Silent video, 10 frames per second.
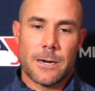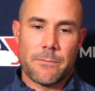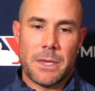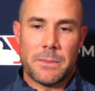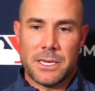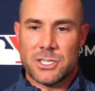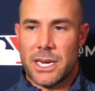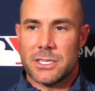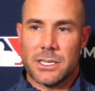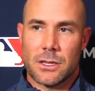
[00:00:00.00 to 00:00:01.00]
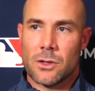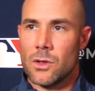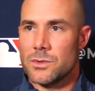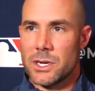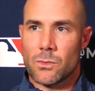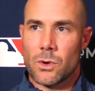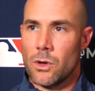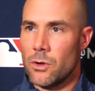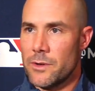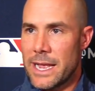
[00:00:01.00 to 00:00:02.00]
maybe changing the closing
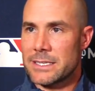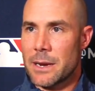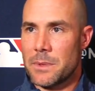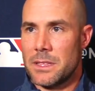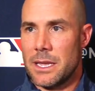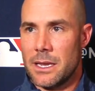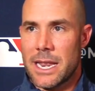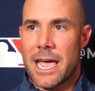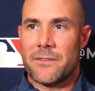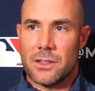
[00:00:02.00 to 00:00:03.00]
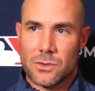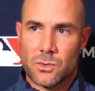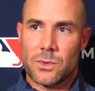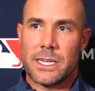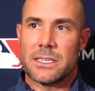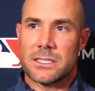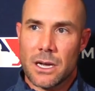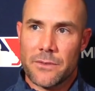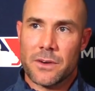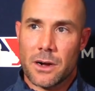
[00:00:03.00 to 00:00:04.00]
role or that type of thing and having those really
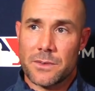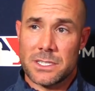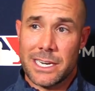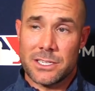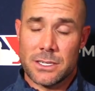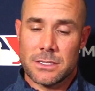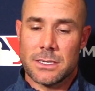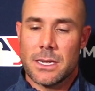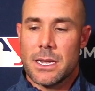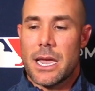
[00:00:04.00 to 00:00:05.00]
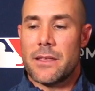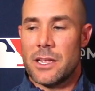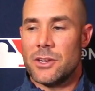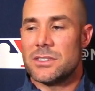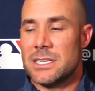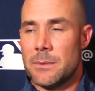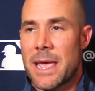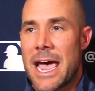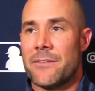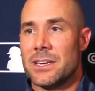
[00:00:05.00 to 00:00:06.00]
tough conversations and then you see them
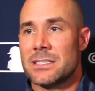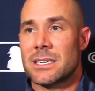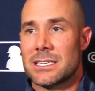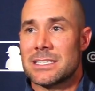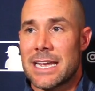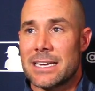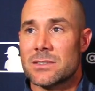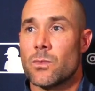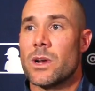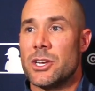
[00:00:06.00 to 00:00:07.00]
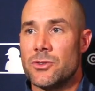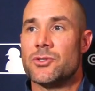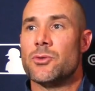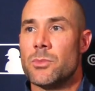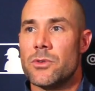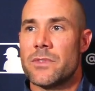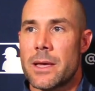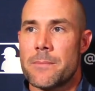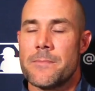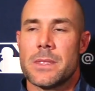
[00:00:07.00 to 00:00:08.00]
having success when you do move
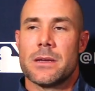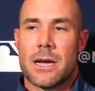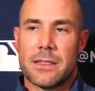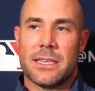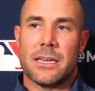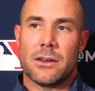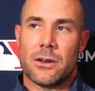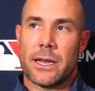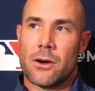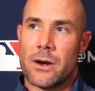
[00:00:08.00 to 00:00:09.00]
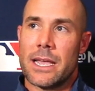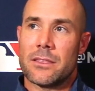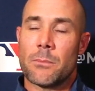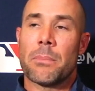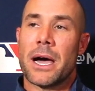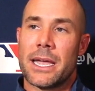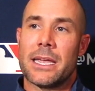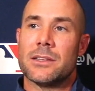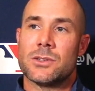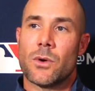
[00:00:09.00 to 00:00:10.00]
them, I think you're like, all right, they're buying
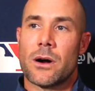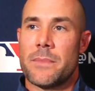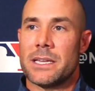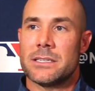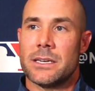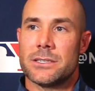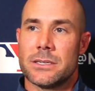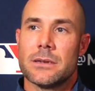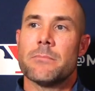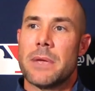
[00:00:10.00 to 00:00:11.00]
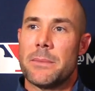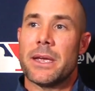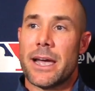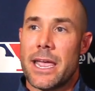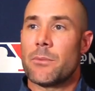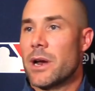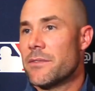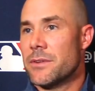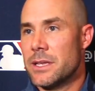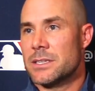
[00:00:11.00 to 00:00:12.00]
into our message. Maybe I am right
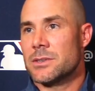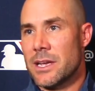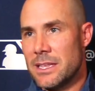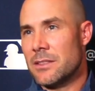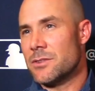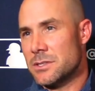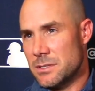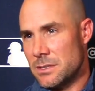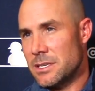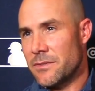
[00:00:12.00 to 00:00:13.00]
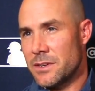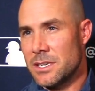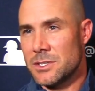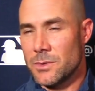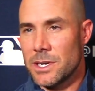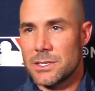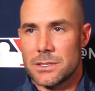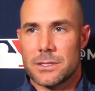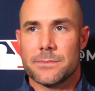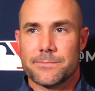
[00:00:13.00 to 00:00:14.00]
for this. So I think there's different situations.